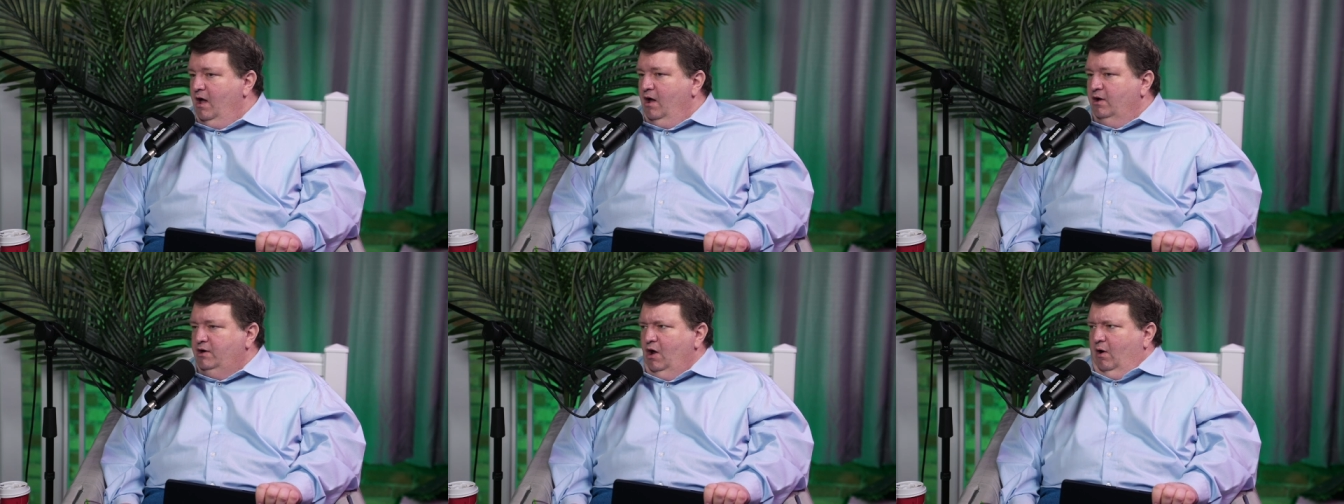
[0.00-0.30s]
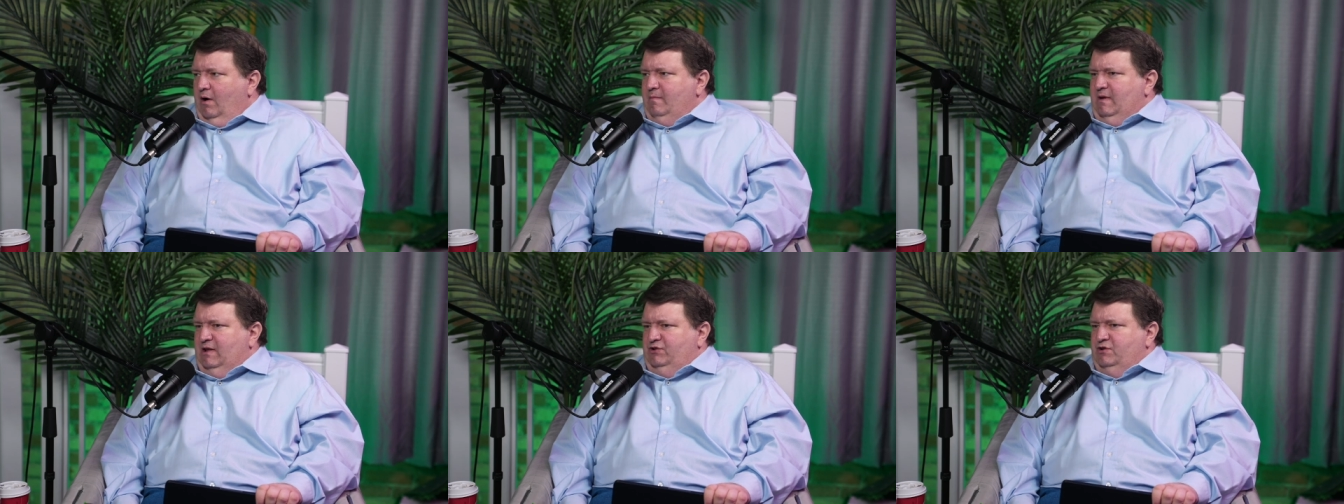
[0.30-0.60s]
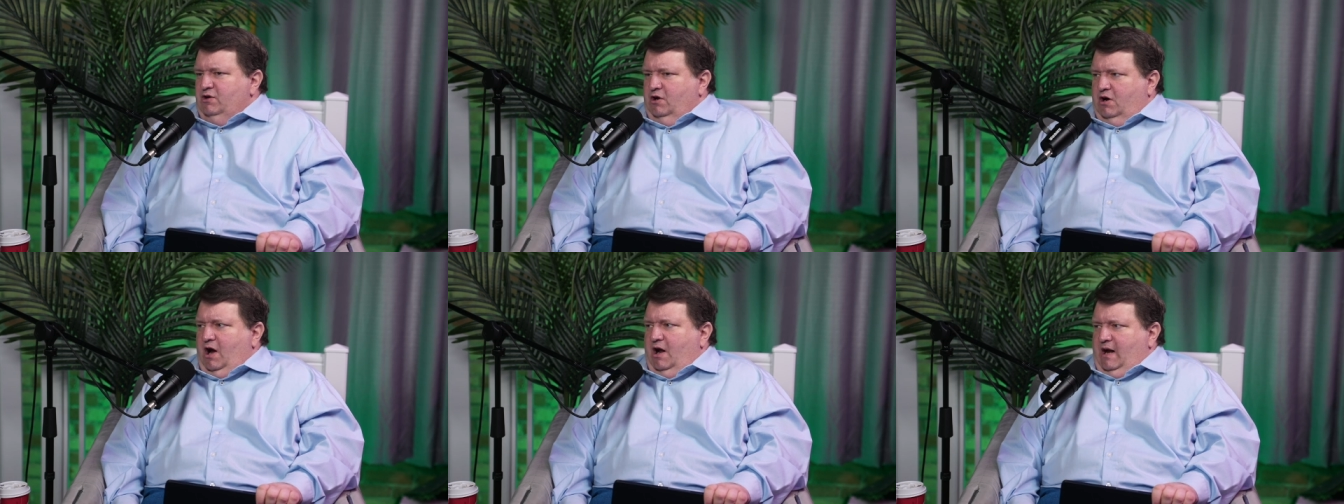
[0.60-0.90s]
No, it means you're
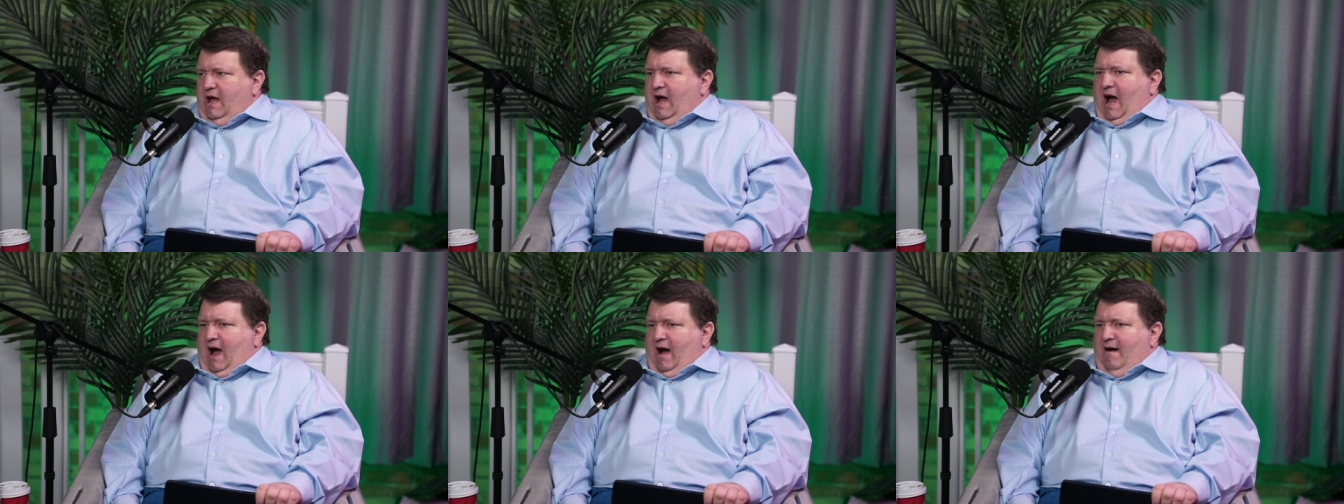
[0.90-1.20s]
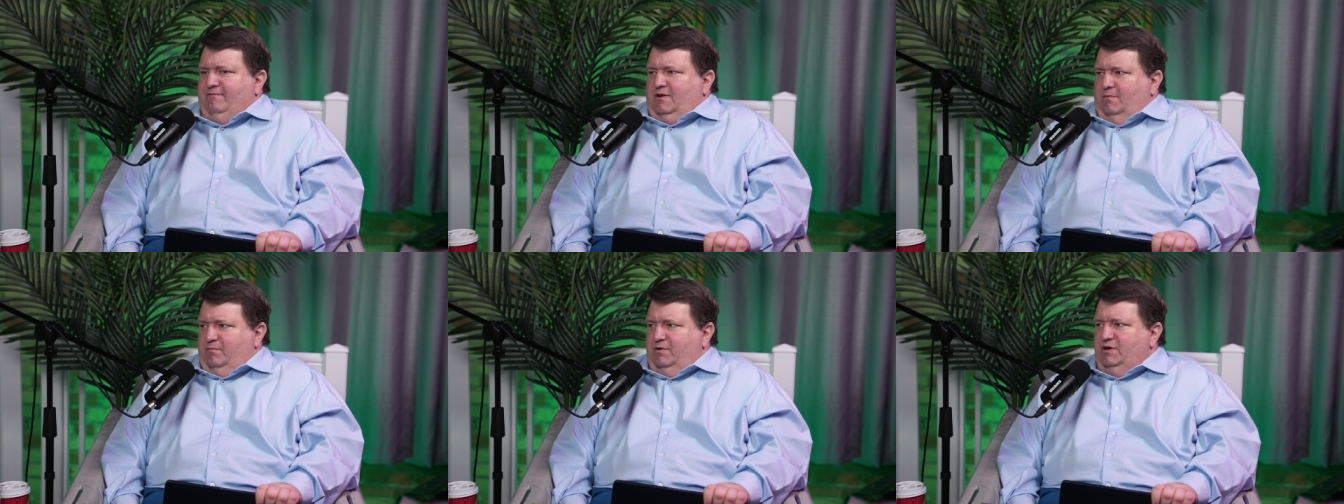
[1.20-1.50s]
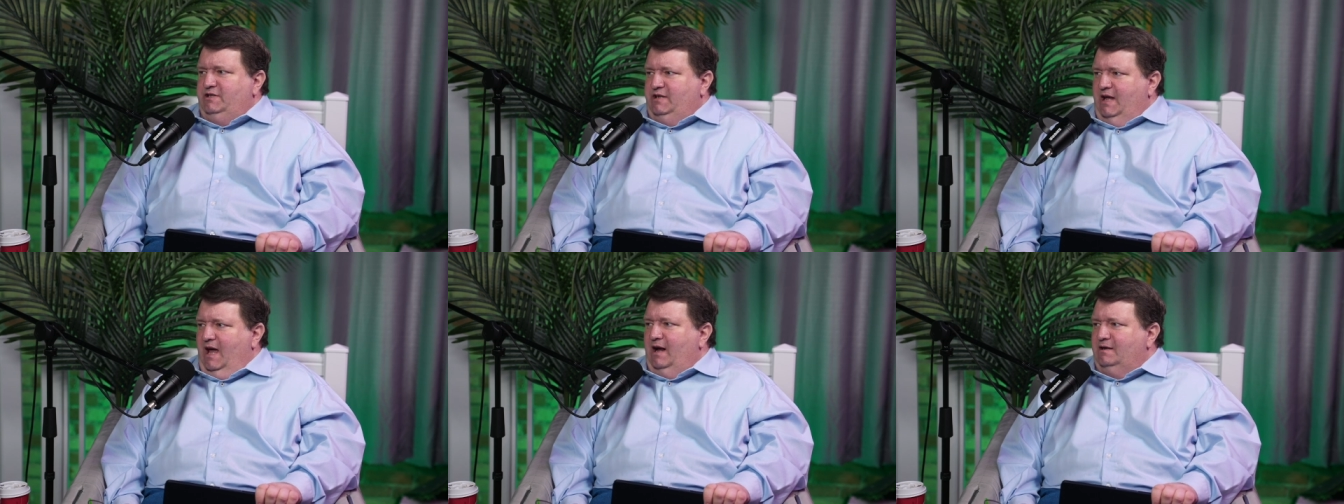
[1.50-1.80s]
going to have to
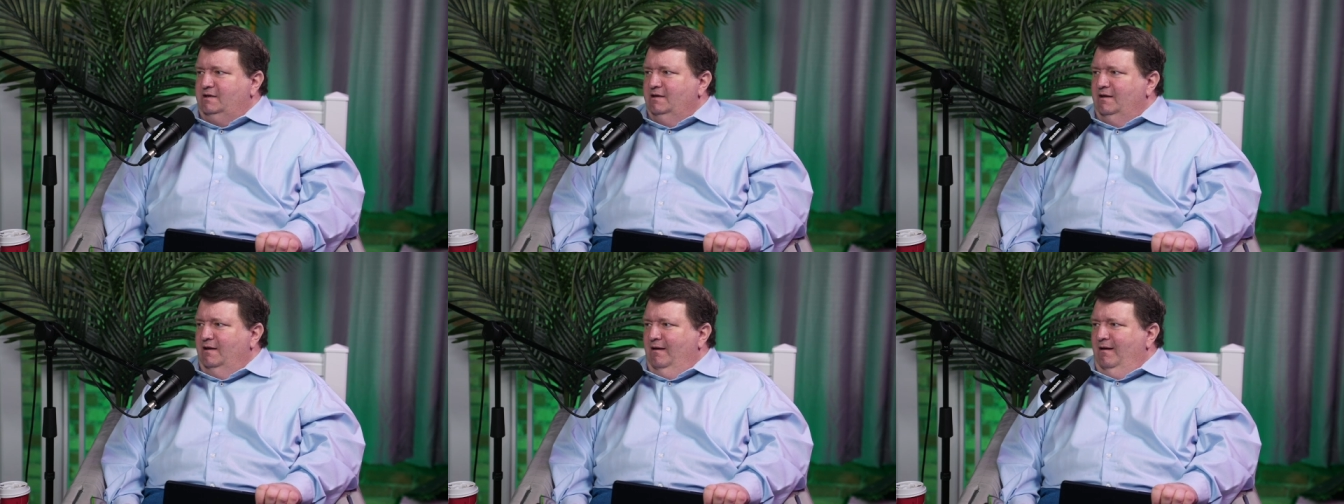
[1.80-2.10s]
protect